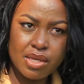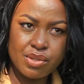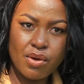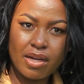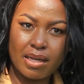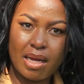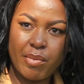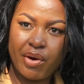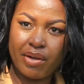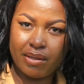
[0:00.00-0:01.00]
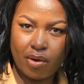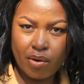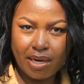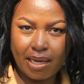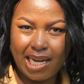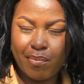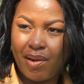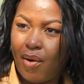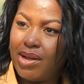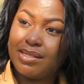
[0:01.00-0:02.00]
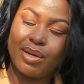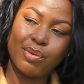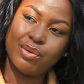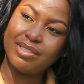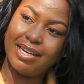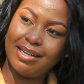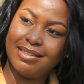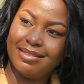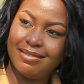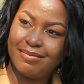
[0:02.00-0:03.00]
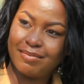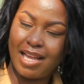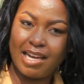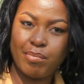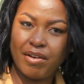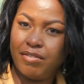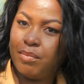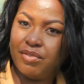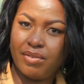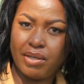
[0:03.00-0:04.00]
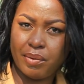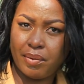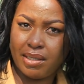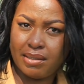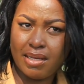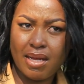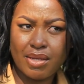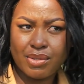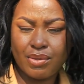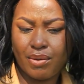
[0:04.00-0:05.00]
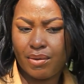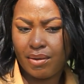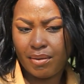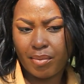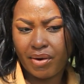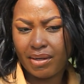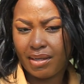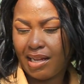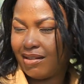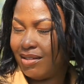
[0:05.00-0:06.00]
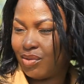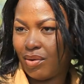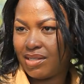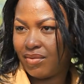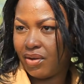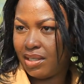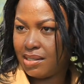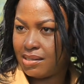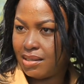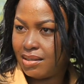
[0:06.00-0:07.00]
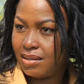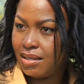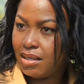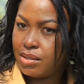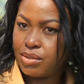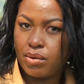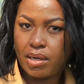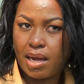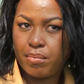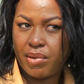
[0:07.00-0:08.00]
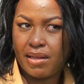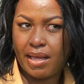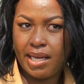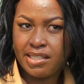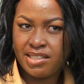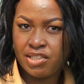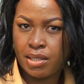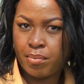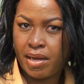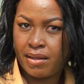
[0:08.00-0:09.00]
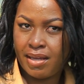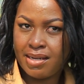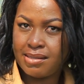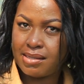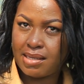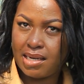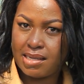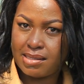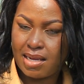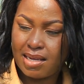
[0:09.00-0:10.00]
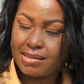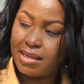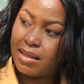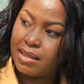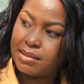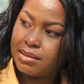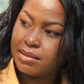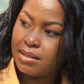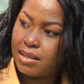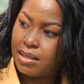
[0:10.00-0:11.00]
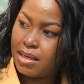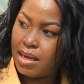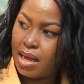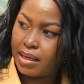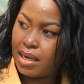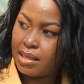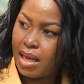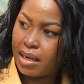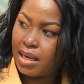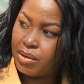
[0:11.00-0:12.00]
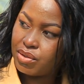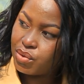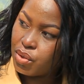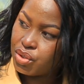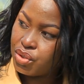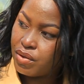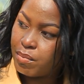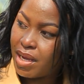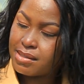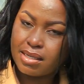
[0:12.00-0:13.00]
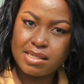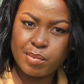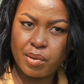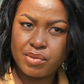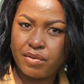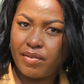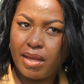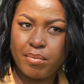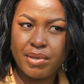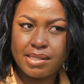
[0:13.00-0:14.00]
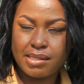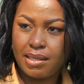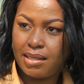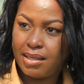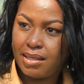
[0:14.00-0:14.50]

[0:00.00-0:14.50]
So ngaka Mary Hill nkokuna gambira was a good girl. I had performed very well. So Mary Hill, it was very easy. So ngambira the head teacher by then, Sister Anastasia, that I cannot continue with my studies because of ABC.